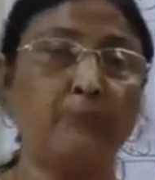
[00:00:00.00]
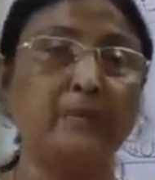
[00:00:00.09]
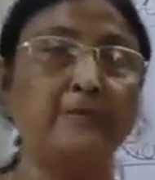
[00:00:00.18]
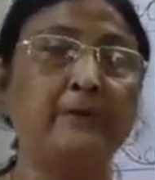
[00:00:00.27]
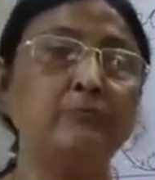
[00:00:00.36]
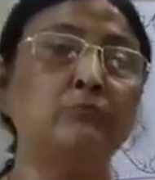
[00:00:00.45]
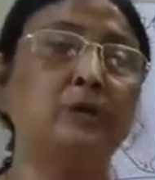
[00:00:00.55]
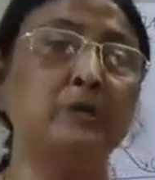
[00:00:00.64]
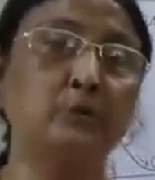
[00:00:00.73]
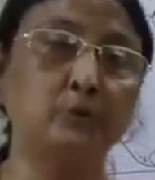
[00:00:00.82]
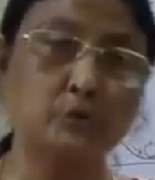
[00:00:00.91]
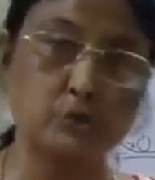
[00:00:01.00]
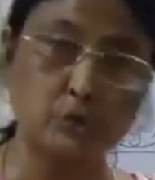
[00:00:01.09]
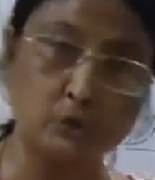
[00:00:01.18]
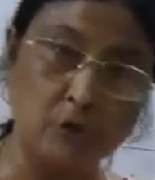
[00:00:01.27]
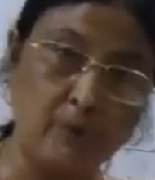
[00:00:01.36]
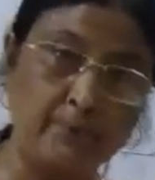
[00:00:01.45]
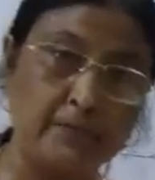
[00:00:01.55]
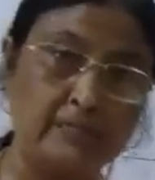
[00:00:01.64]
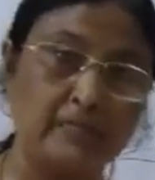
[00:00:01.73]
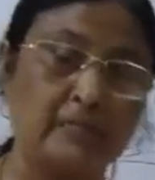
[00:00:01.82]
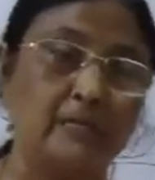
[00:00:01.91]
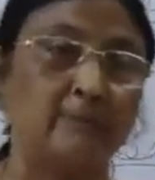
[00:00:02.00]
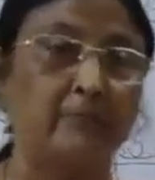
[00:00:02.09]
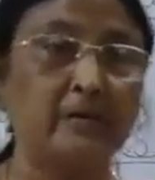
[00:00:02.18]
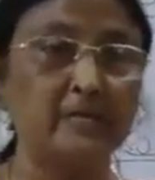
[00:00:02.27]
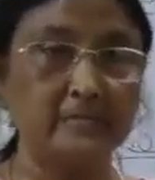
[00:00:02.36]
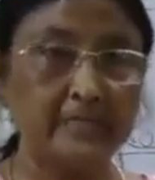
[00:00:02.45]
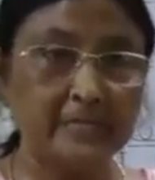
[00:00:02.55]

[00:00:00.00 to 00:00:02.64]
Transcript: if I want to stop it, but